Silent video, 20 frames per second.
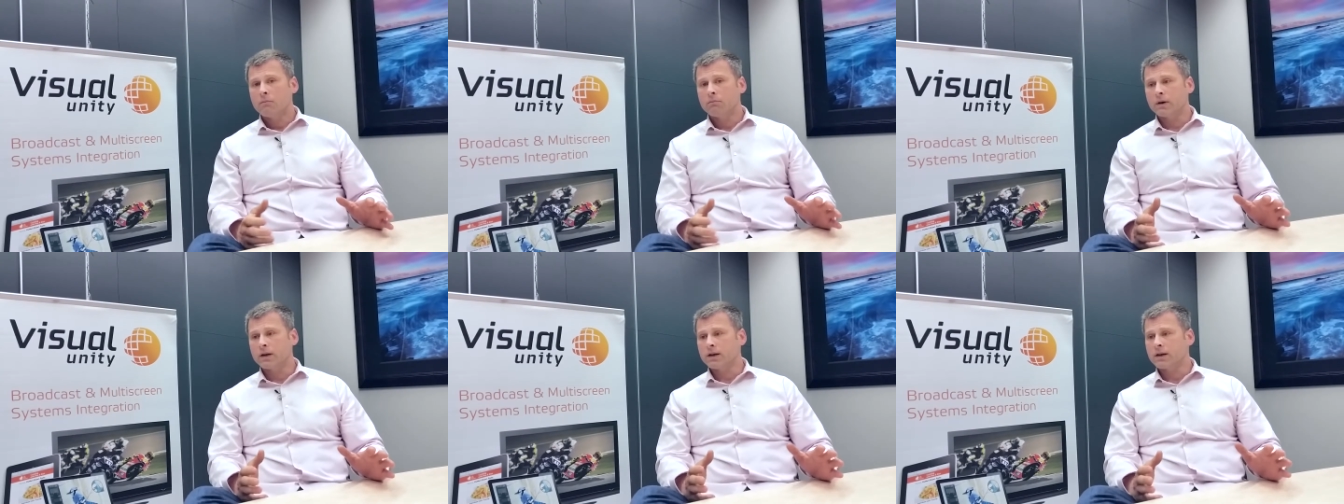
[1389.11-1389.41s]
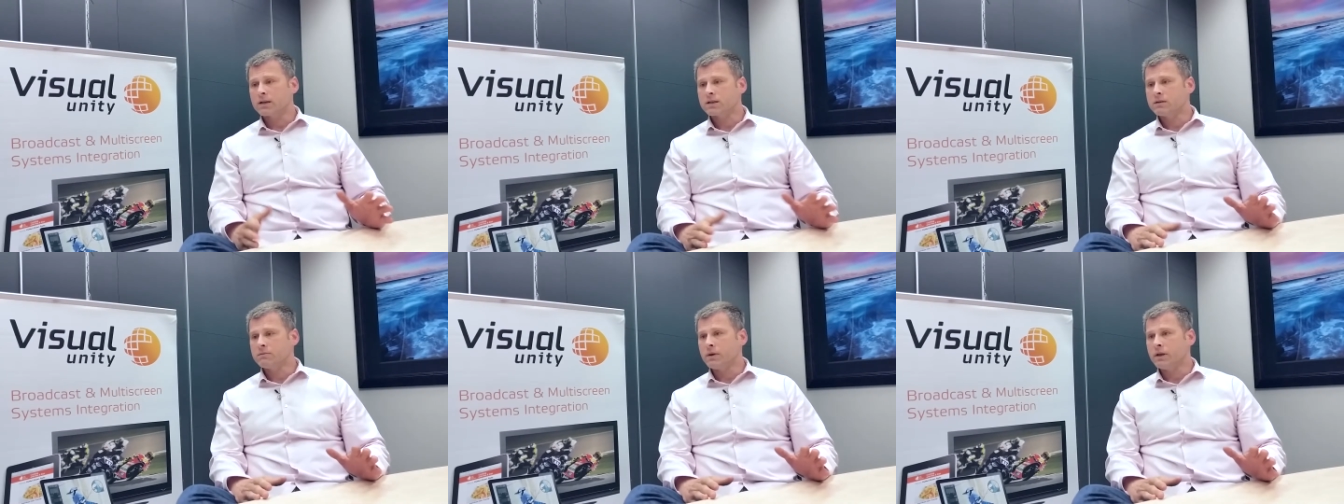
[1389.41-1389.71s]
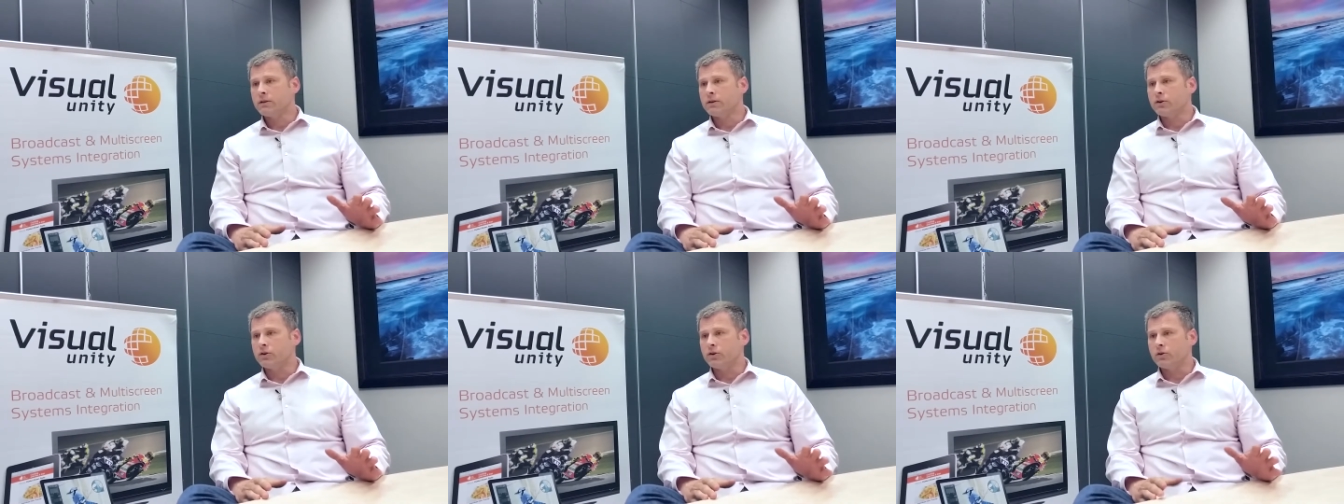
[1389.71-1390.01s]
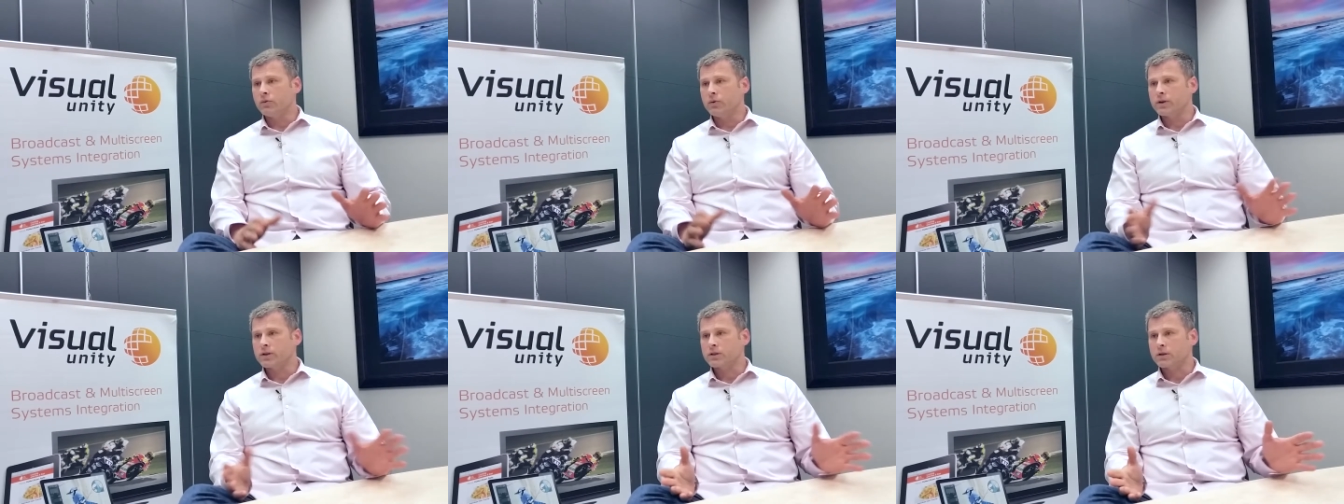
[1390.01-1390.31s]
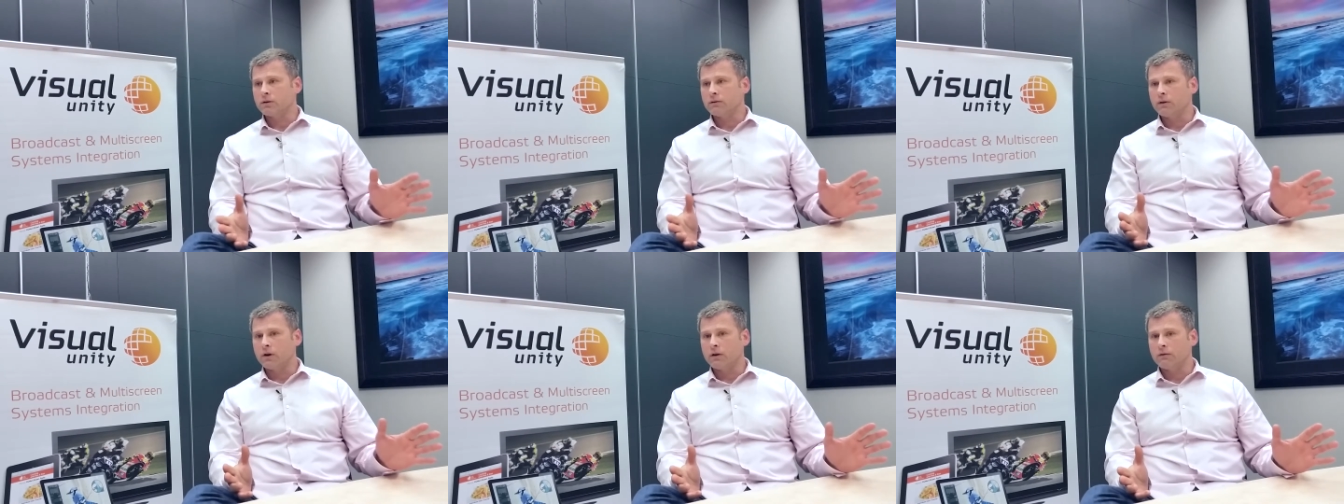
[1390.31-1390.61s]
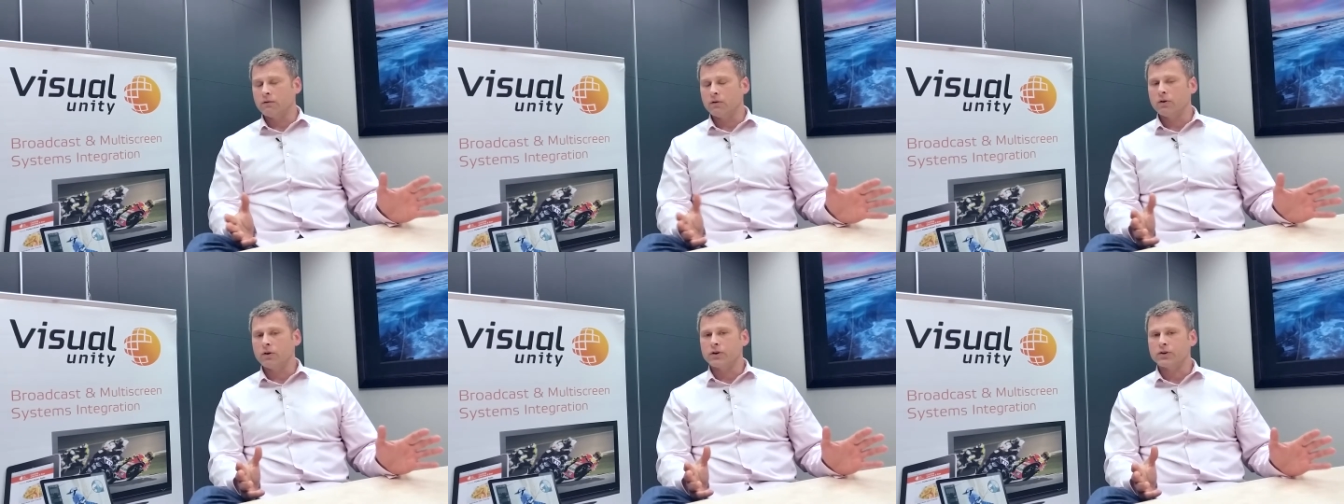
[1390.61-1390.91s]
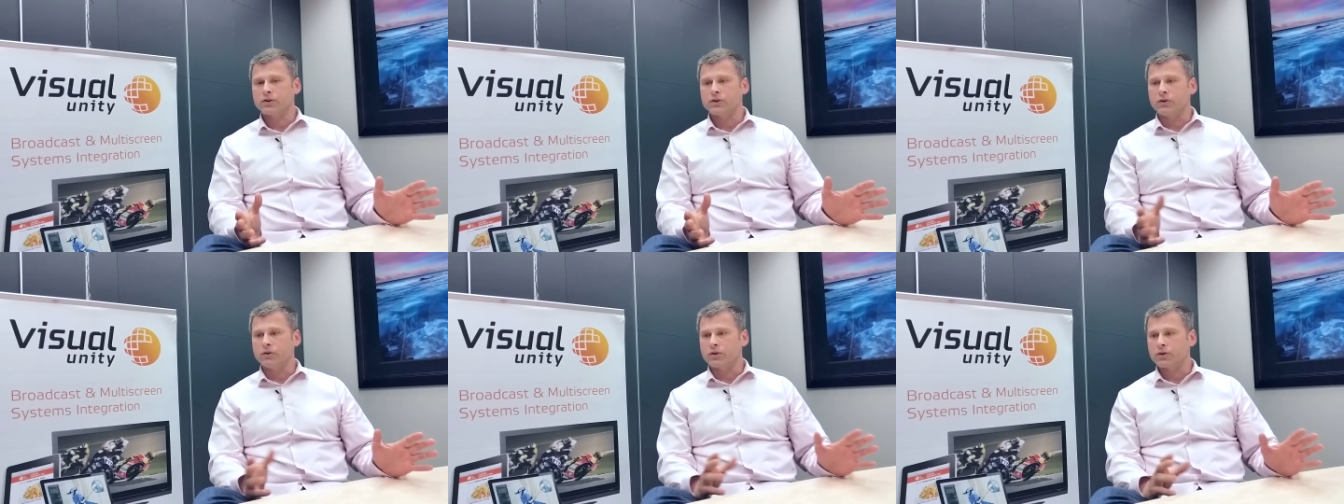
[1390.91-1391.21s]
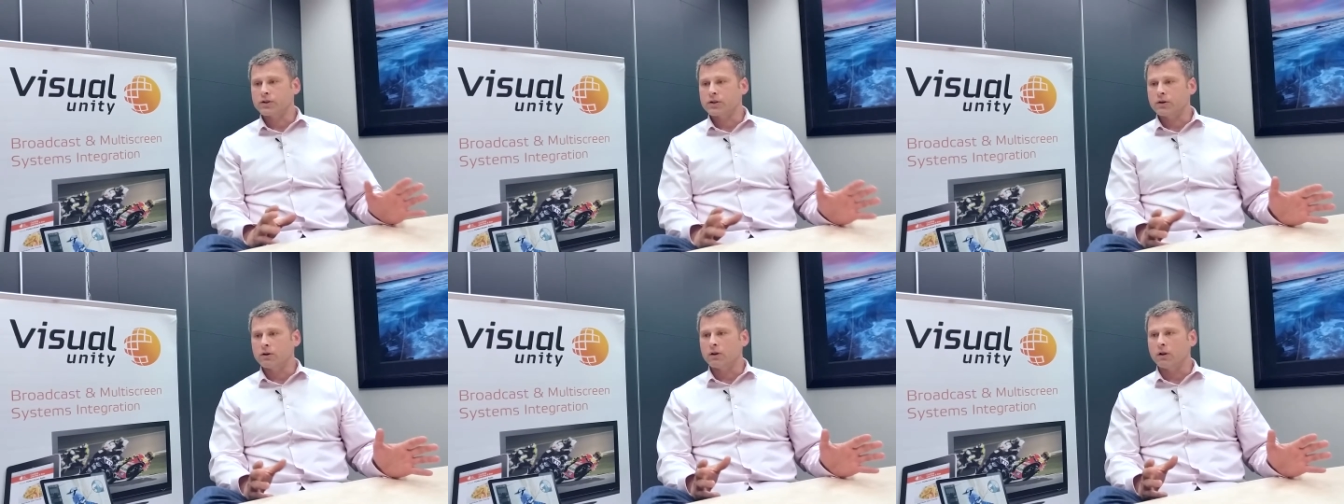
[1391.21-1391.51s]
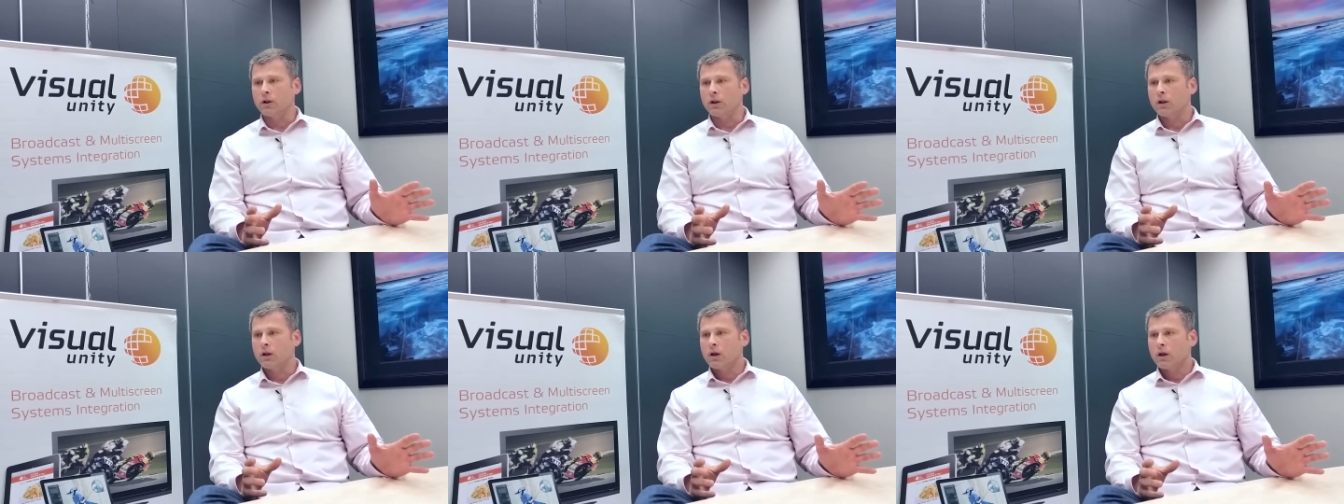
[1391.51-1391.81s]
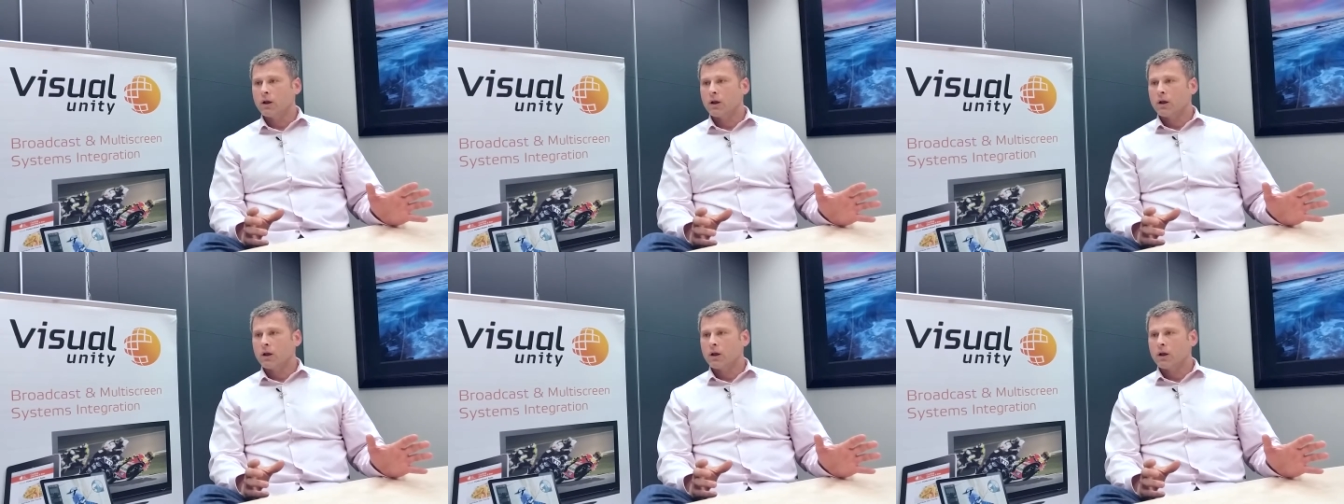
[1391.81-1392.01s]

But it doesn't mean that you're risk averse. You're still